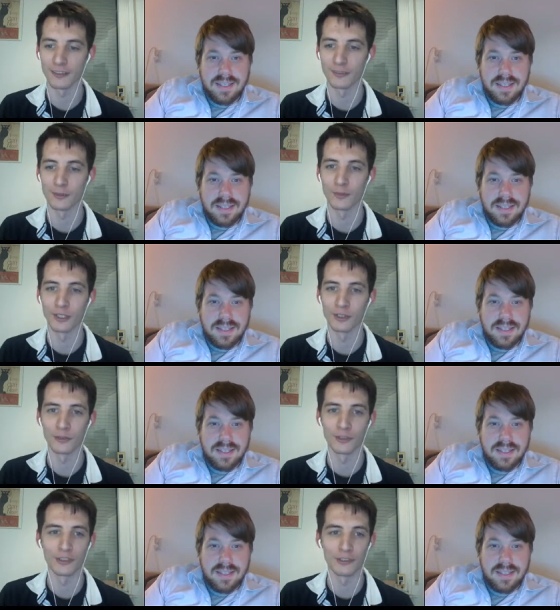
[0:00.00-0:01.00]
Speaker 1: this is going to be a
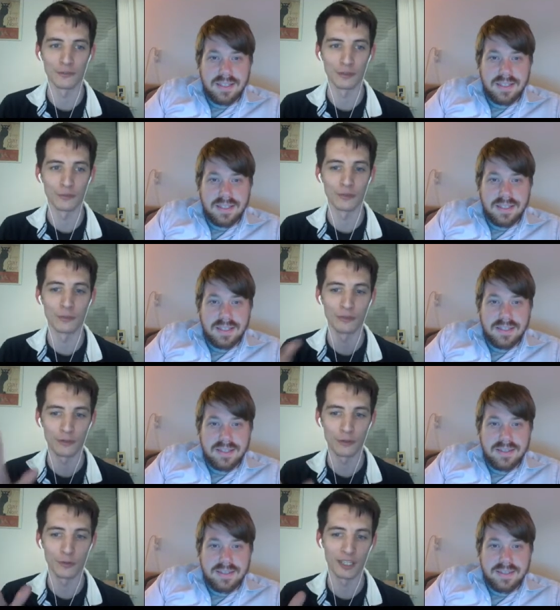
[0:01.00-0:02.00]
good interview, but
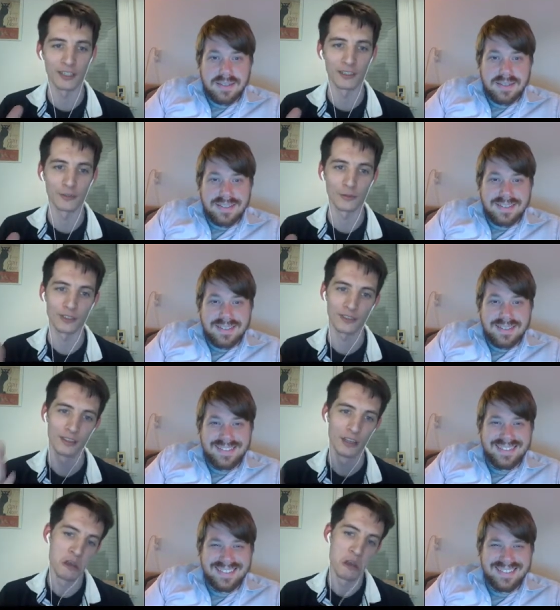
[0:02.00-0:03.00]
before we get into it,
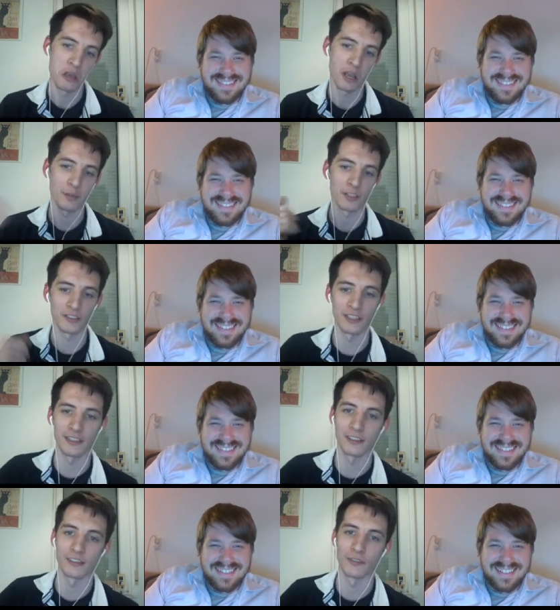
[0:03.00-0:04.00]
how about you
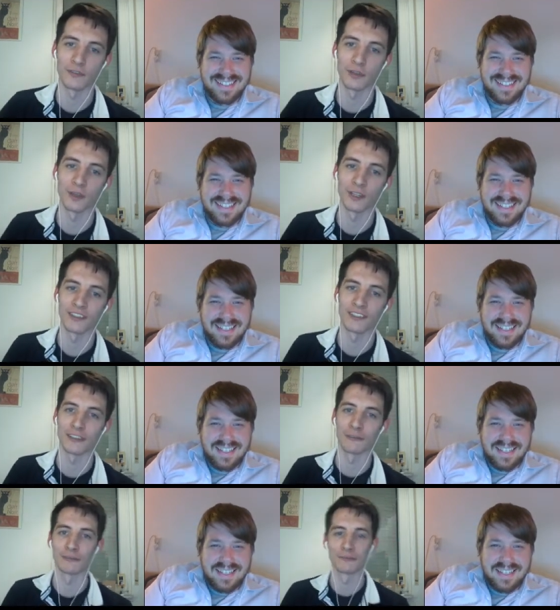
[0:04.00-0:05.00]
tell us something about
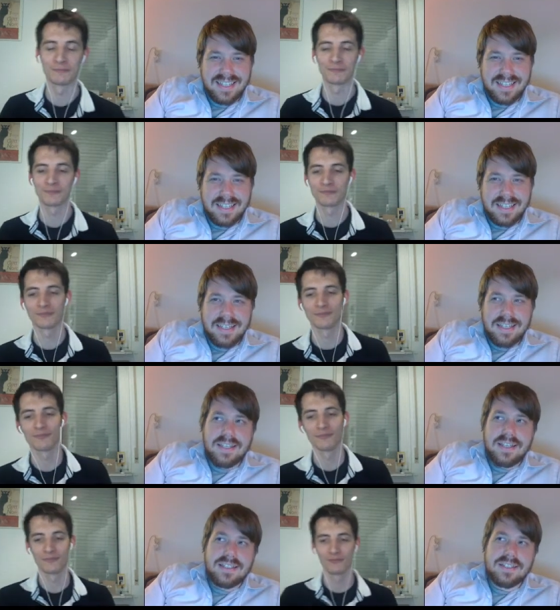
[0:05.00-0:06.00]
yourself?
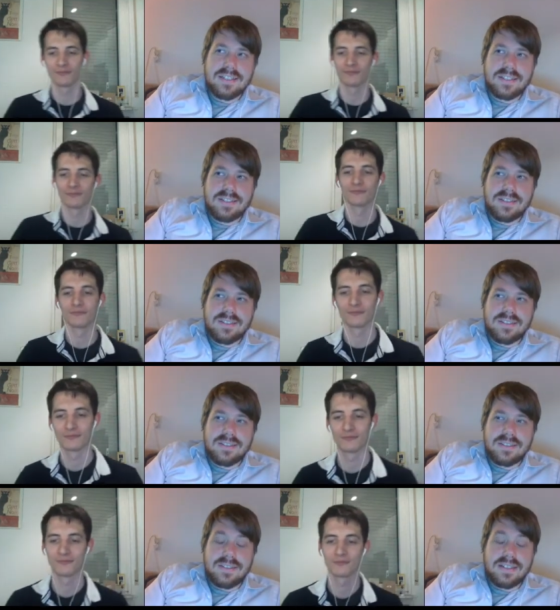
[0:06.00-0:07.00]

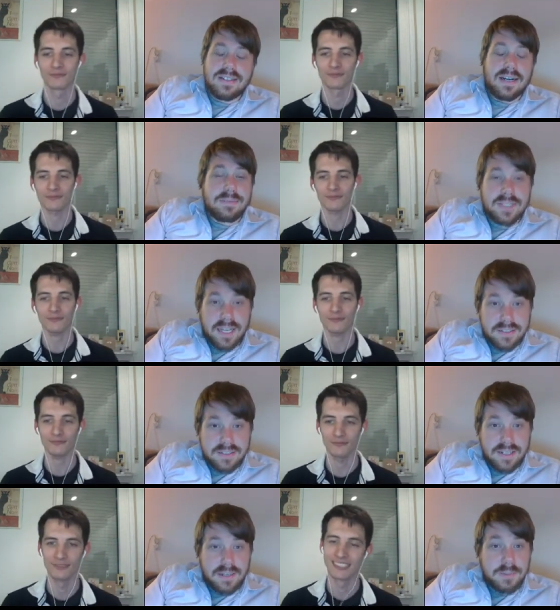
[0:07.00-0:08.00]
Speaker 2: So, I'm Sander,
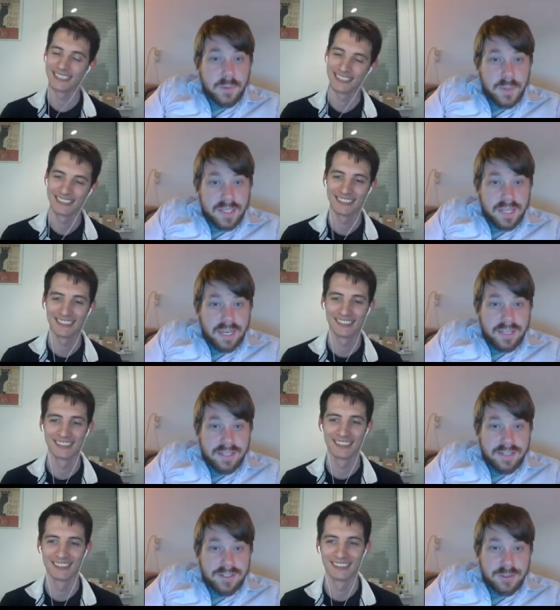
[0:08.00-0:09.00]
I'm 28
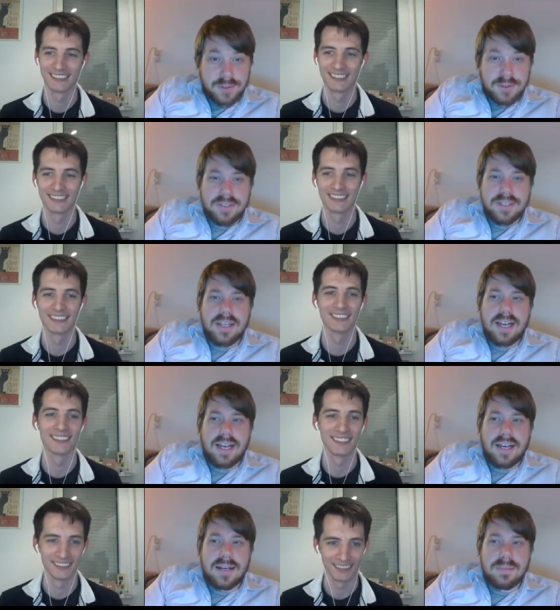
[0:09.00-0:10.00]
years old.
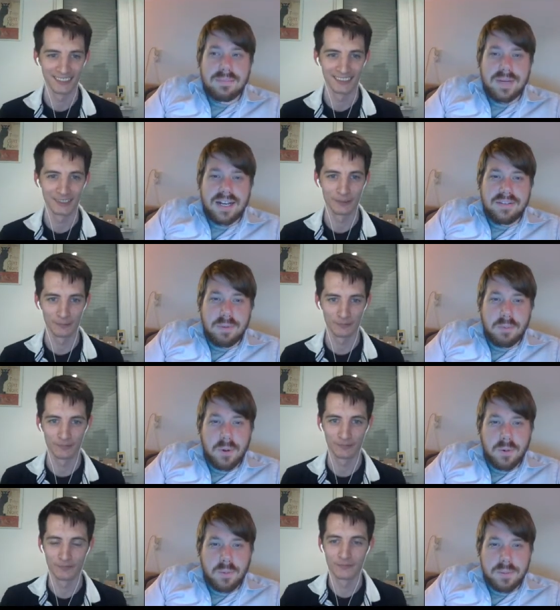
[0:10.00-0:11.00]
I've been
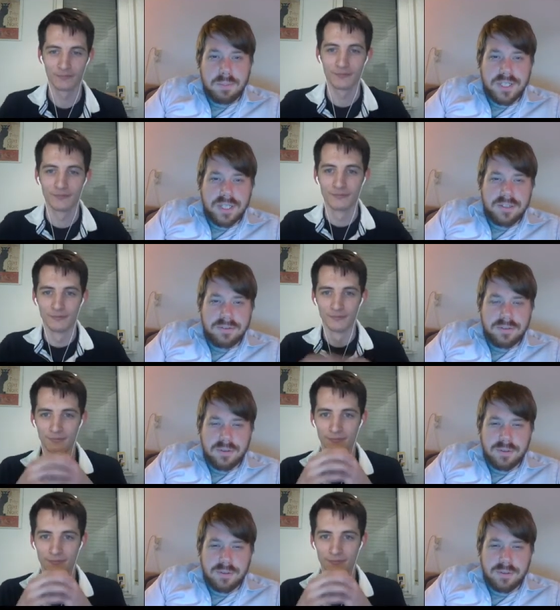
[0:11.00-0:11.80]
working with Magento for